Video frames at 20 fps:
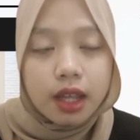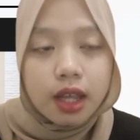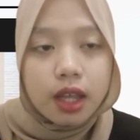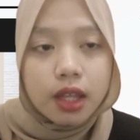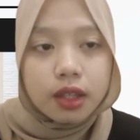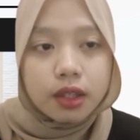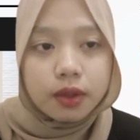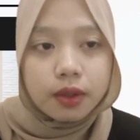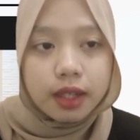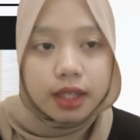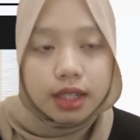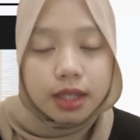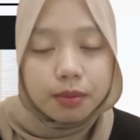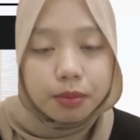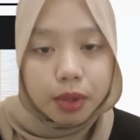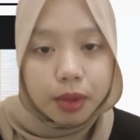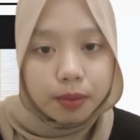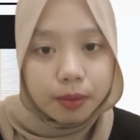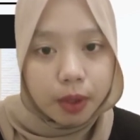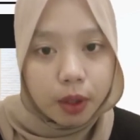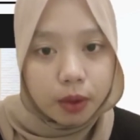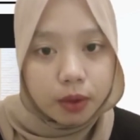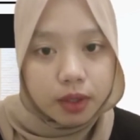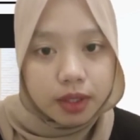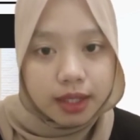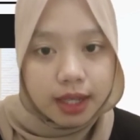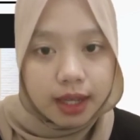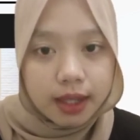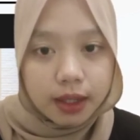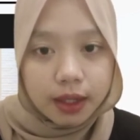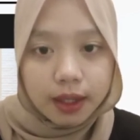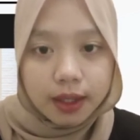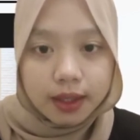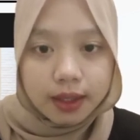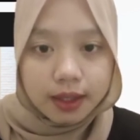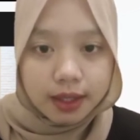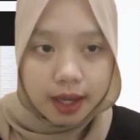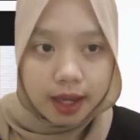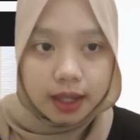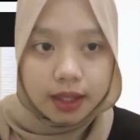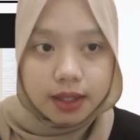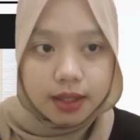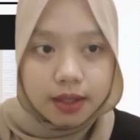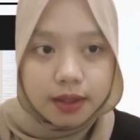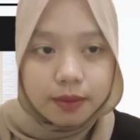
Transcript: to its purpose and context.